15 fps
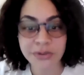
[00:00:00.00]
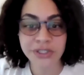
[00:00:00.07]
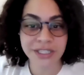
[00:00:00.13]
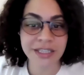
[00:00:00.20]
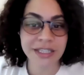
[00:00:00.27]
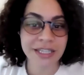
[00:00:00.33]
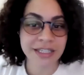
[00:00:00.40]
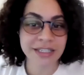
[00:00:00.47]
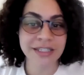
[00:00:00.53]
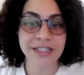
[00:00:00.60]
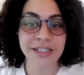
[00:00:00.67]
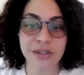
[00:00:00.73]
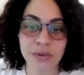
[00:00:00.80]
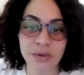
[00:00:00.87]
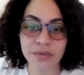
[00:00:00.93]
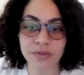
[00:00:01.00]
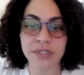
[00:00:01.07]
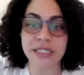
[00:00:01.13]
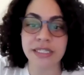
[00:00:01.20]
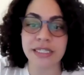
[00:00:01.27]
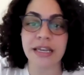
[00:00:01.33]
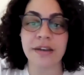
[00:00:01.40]
she leads
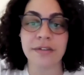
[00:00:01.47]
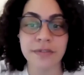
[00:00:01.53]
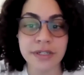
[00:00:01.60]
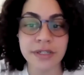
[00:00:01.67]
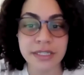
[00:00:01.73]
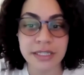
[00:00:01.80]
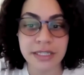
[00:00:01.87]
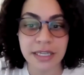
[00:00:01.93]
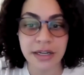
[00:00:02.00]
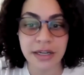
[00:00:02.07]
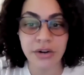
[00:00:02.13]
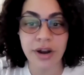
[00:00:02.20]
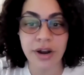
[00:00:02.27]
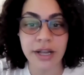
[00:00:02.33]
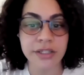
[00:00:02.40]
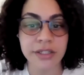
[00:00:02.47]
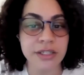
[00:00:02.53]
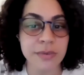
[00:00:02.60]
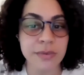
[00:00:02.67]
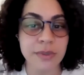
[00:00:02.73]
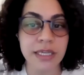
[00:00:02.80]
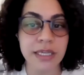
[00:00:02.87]
university efforts and
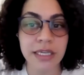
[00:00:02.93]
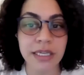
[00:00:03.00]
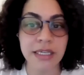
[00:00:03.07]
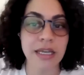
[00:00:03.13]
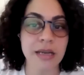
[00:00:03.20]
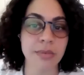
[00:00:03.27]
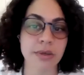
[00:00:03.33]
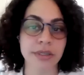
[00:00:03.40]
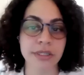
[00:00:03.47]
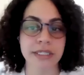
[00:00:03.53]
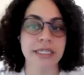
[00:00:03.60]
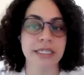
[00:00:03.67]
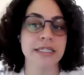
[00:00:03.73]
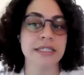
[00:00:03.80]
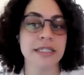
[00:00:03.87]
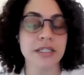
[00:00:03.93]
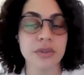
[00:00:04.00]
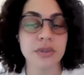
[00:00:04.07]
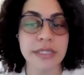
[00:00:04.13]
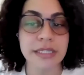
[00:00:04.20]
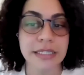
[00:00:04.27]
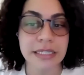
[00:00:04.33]
interactions with key neighborhood
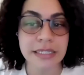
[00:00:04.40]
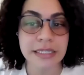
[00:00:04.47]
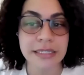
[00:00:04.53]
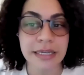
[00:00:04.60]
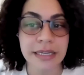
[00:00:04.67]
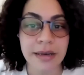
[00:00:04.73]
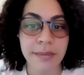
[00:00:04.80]
constituencies